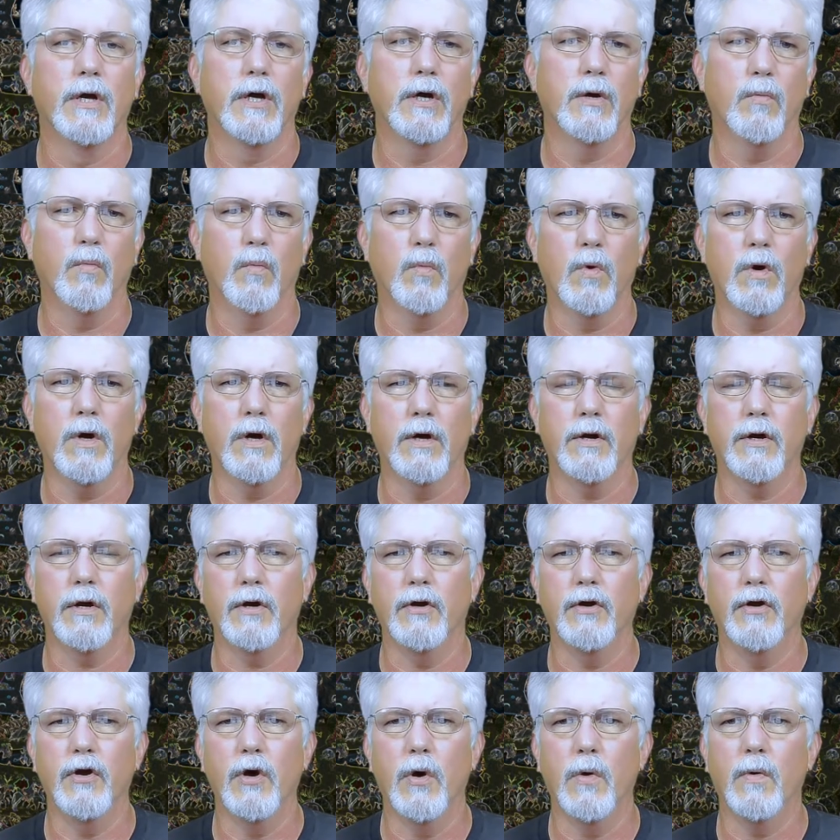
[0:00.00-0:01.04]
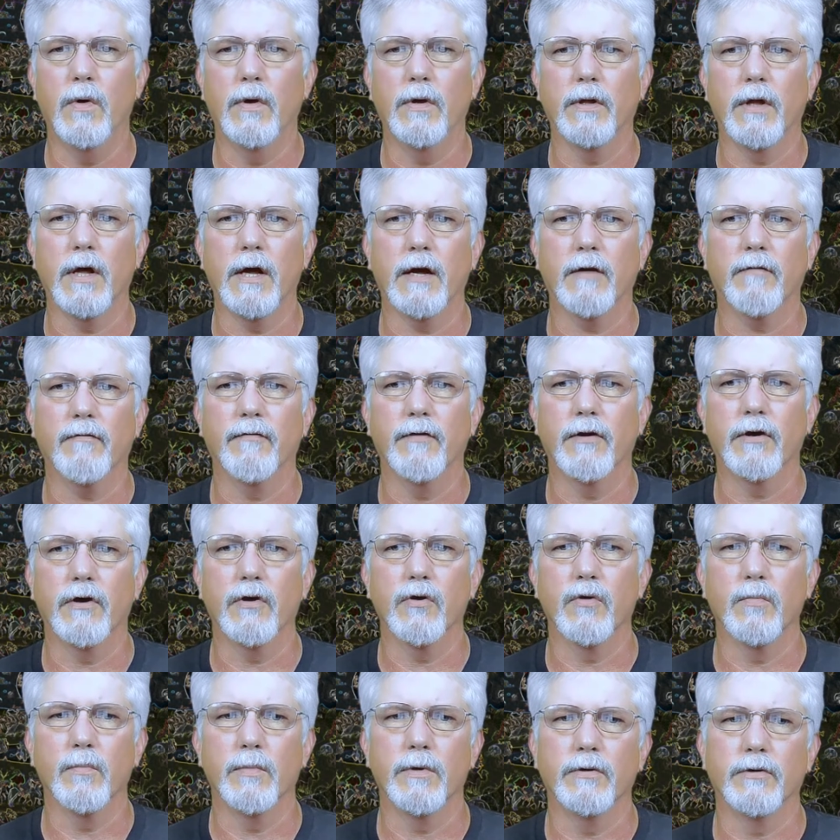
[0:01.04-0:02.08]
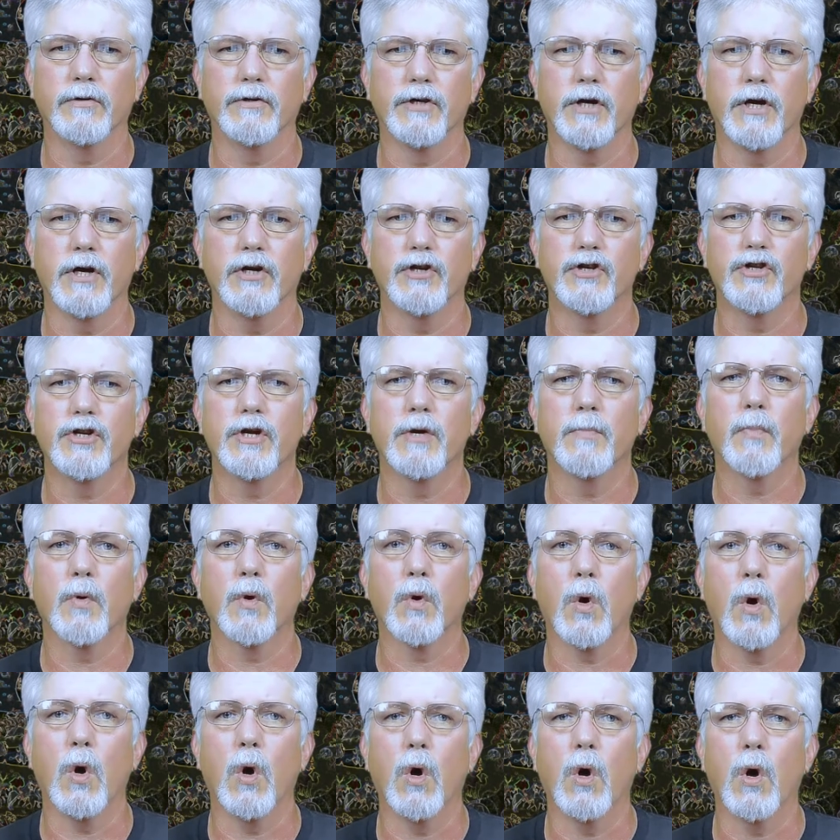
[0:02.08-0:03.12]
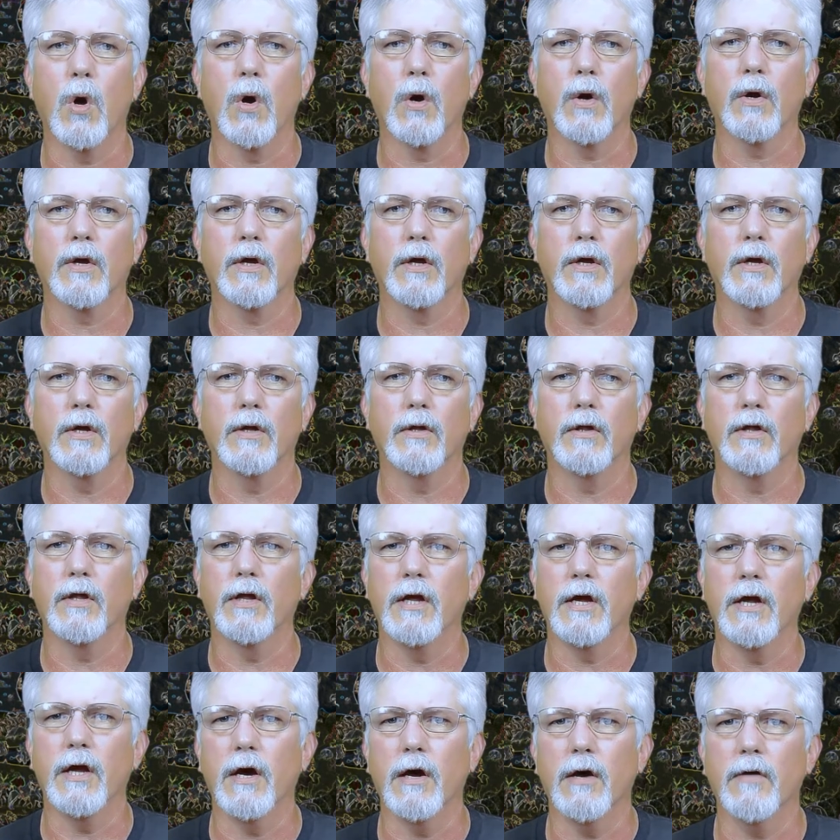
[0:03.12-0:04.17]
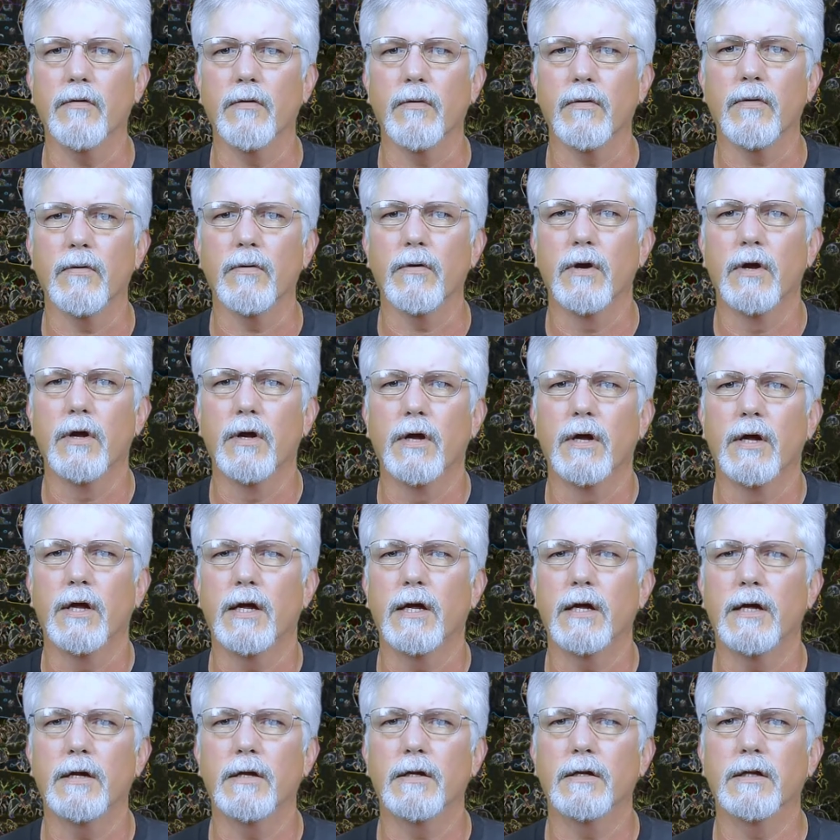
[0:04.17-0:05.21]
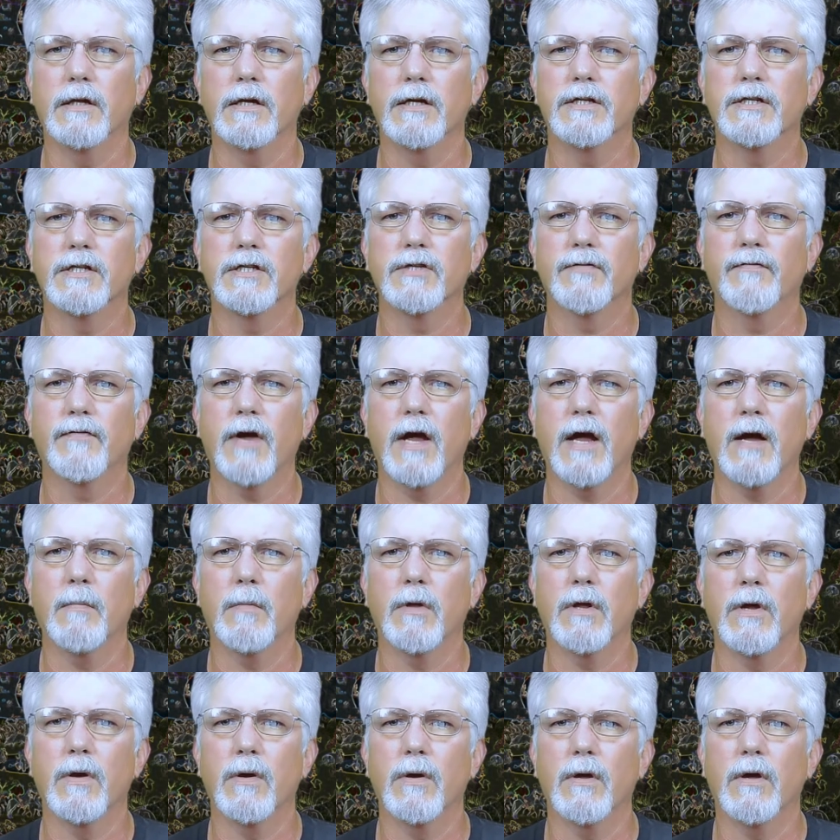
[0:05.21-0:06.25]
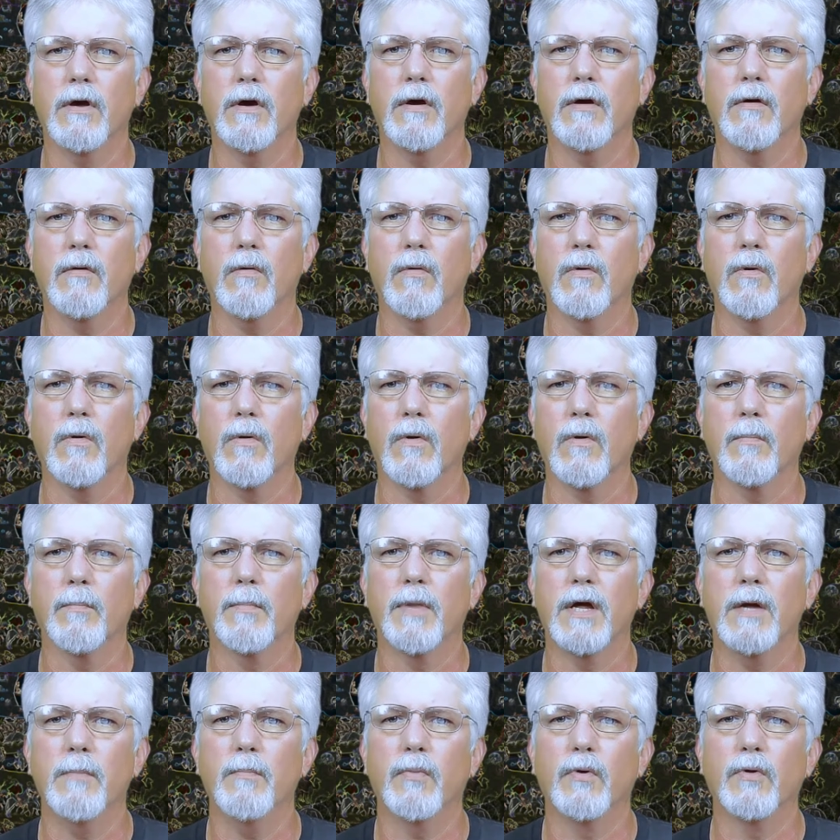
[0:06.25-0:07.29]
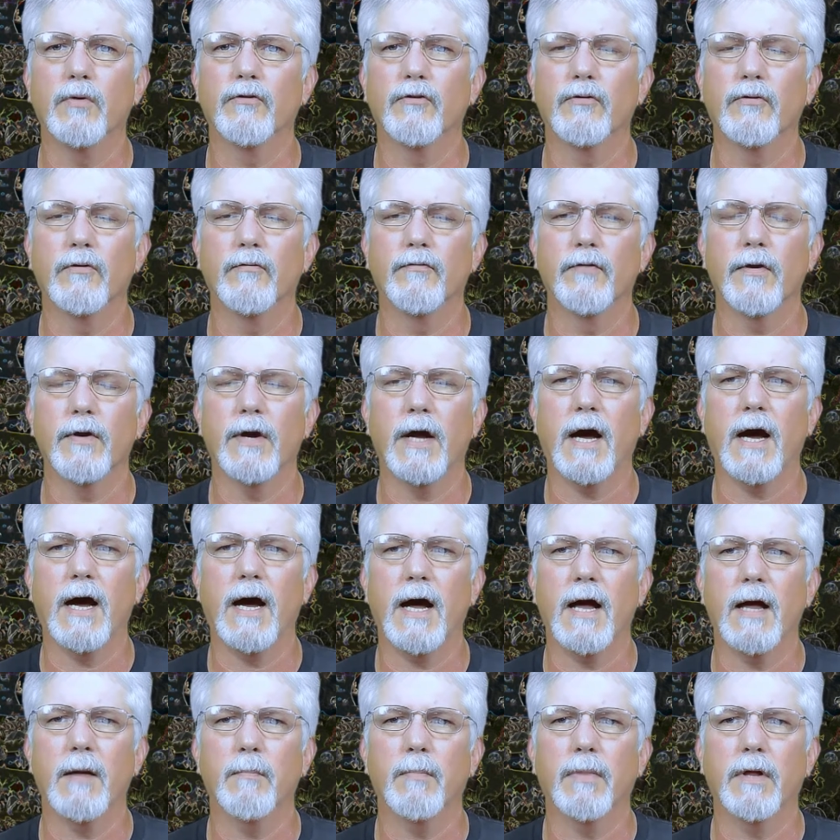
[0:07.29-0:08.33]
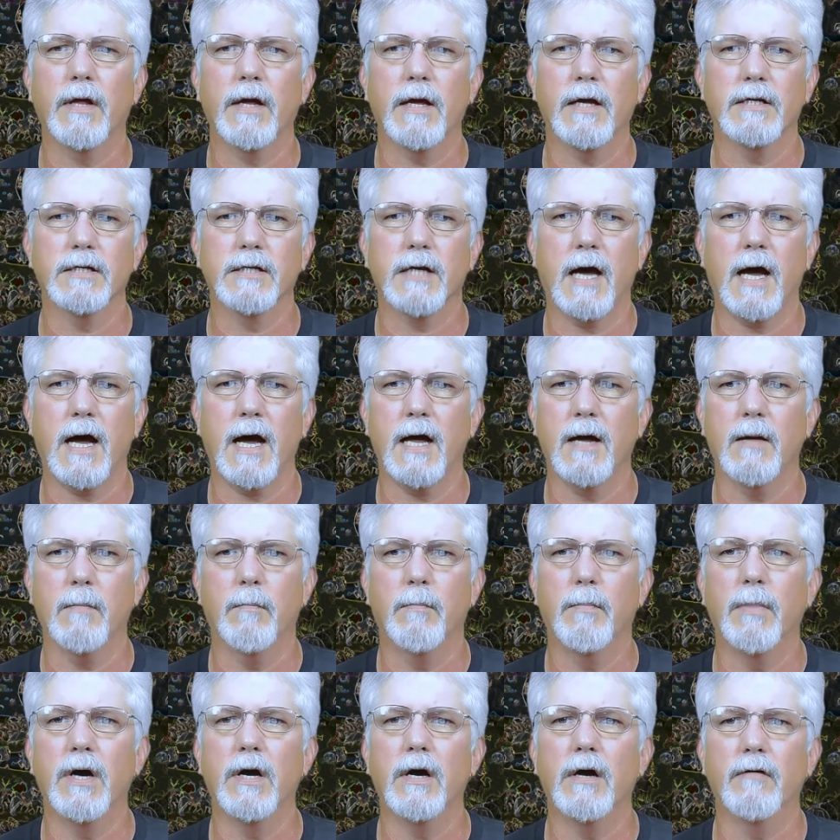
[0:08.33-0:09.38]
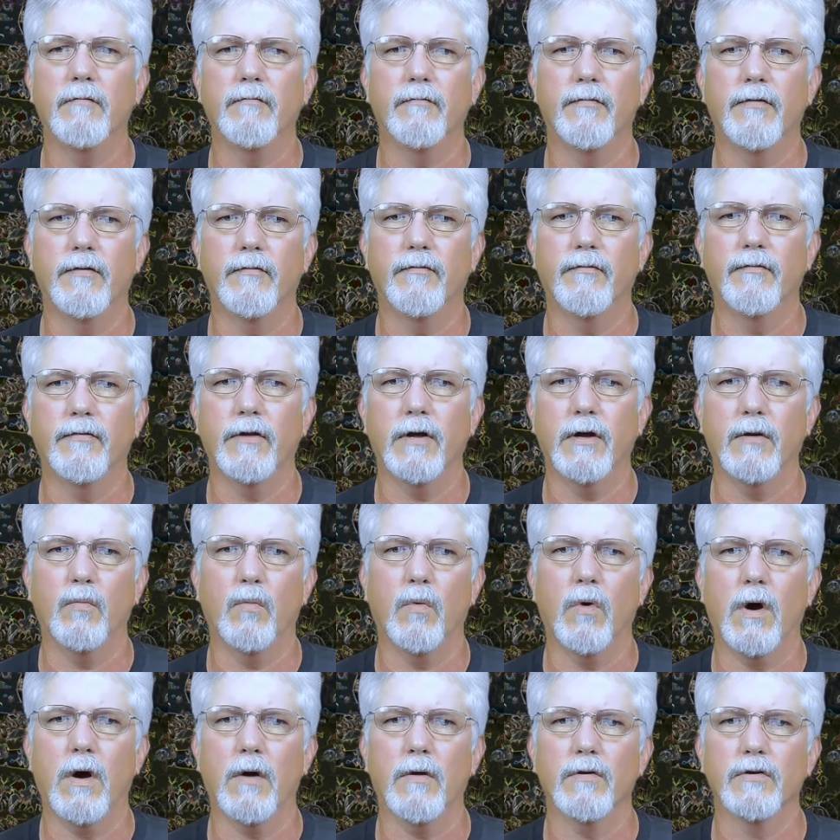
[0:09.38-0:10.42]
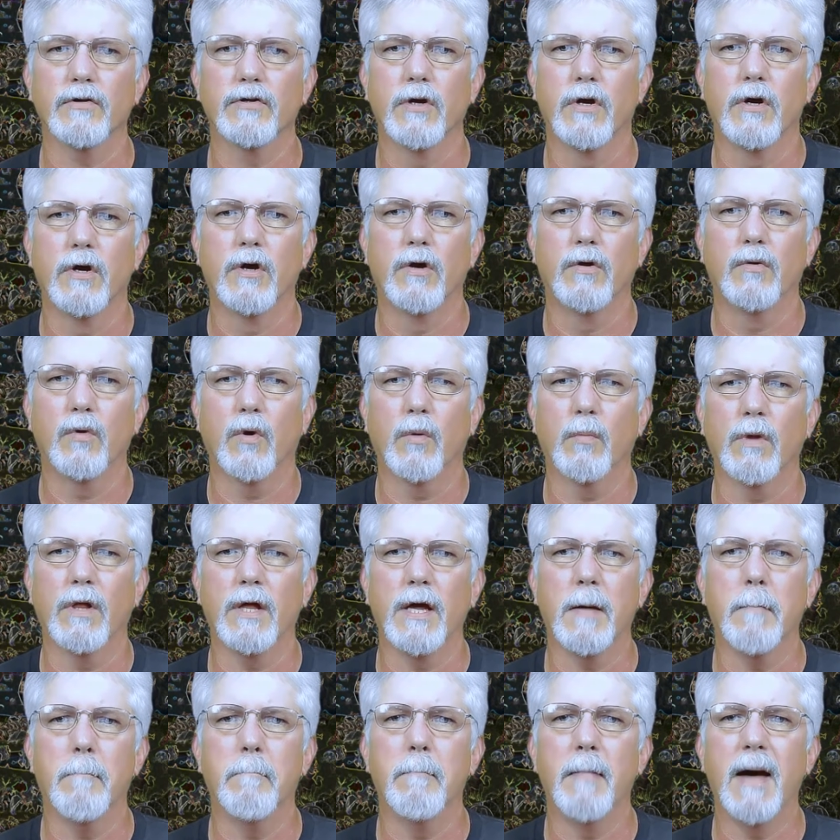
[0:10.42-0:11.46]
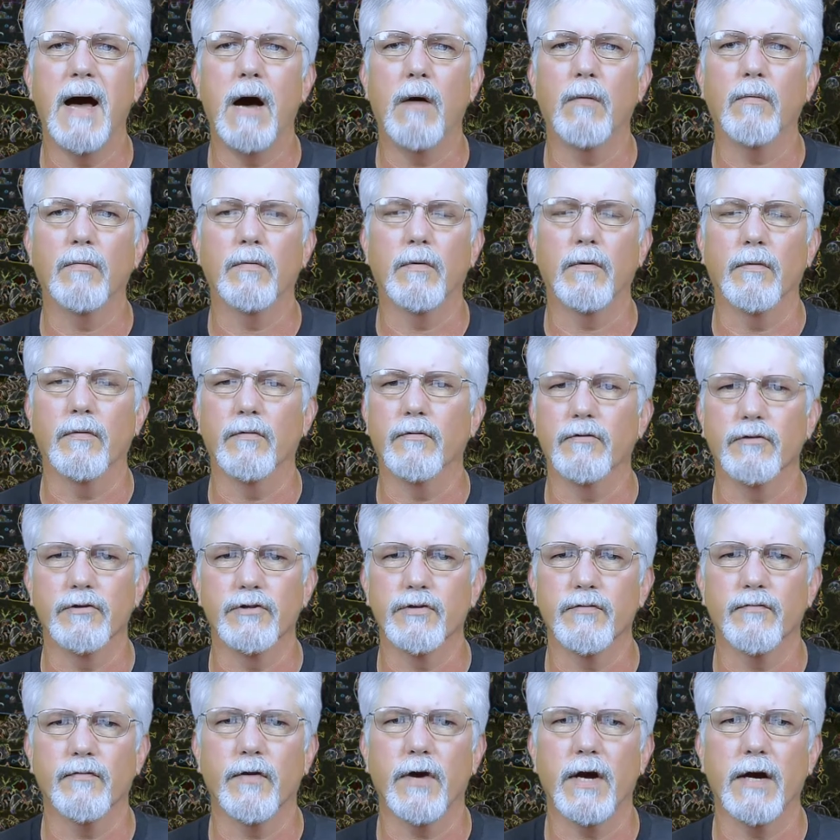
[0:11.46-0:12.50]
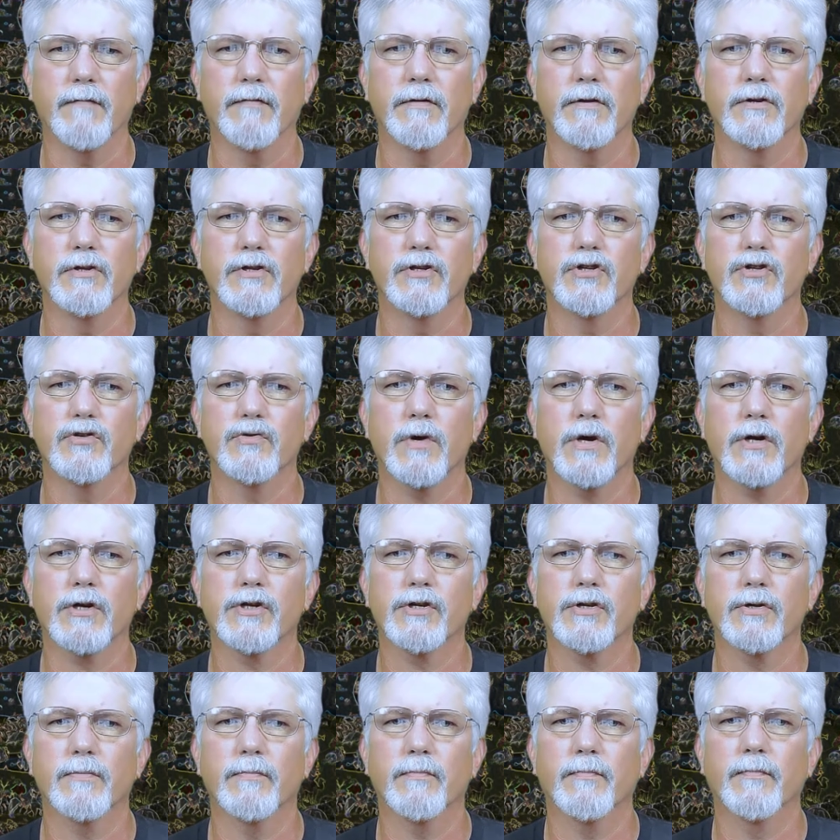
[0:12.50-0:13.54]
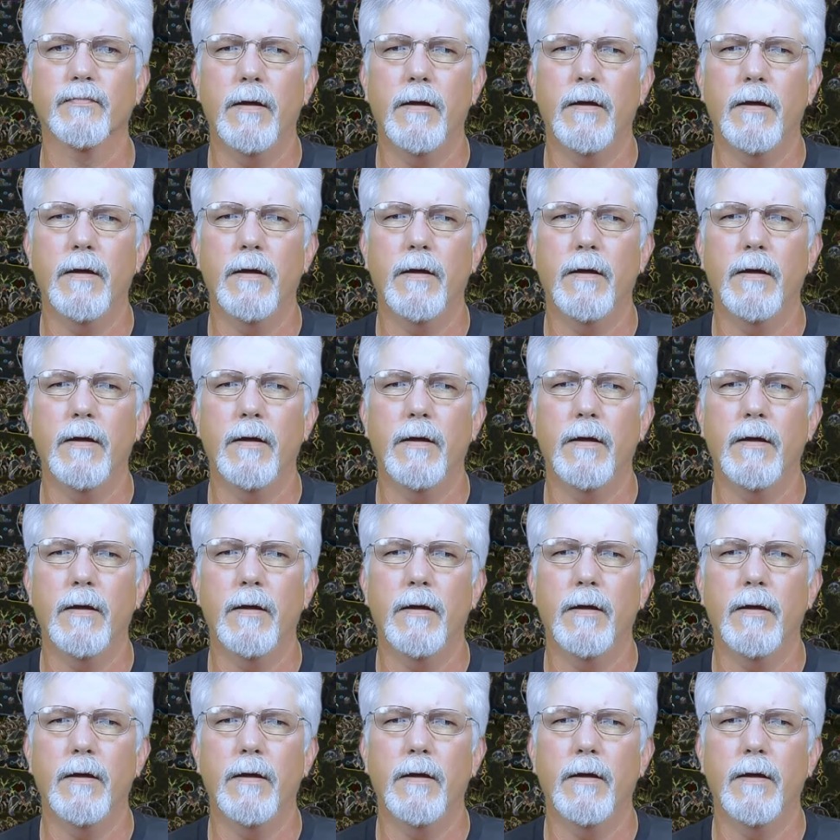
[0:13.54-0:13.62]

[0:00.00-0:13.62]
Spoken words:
In one, a Noah-like figure builds a ship or ark, and the other, he leads his family or people to a very high place high above the flood waters, normally a mountain, to survive the destruction.